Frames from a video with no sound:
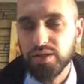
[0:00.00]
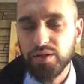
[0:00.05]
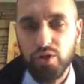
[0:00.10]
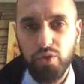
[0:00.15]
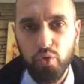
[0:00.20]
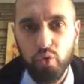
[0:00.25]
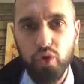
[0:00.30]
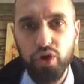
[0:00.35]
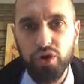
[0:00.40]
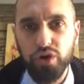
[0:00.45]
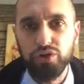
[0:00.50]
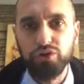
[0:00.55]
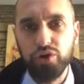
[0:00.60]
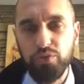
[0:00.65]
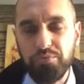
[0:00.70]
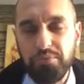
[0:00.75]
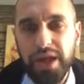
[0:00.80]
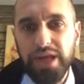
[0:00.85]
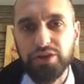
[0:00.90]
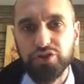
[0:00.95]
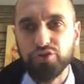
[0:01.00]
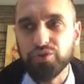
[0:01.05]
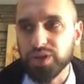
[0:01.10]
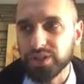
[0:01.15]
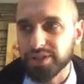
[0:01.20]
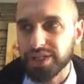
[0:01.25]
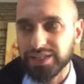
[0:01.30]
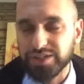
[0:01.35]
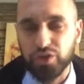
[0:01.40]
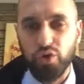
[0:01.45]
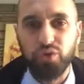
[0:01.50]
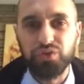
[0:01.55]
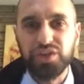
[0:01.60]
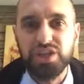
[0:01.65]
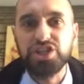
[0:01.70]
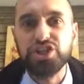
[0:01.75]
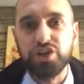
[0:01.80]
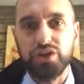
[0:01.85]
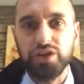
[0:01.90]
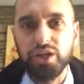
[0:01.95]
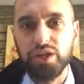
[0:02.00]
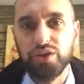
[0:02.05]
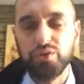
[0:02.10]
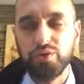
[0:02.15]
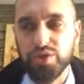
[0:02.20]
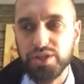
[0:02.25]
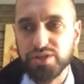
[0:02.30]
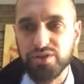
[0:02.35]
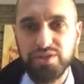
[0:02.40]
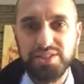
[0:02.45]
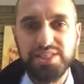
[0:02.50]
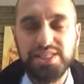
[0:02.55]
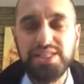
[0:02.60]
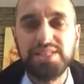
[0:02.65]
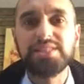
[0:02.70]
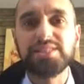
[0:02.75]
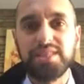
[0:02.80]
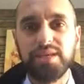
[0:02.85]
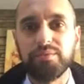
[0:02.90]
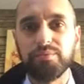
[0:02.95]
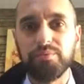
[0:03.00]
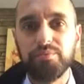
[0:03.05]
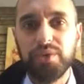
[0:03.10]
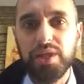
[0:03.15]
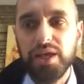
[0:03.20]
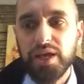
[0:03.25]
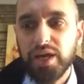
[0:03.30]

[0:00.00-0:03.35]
a world, a matrix that's conditioning you. It's a system.